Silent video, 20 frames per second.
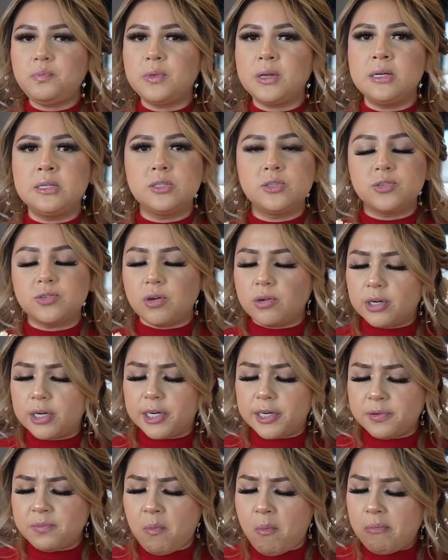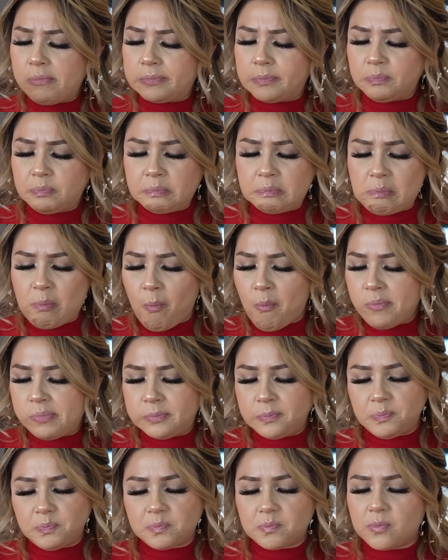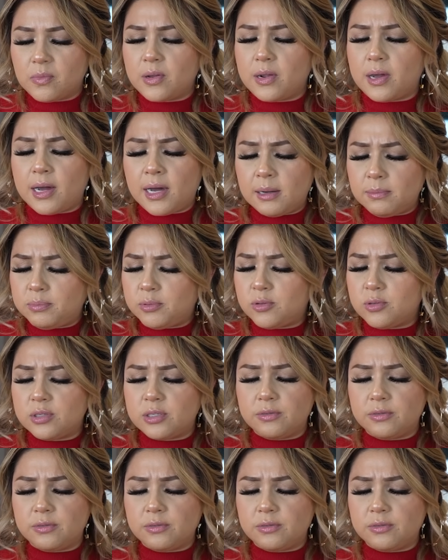it's so good. The apples,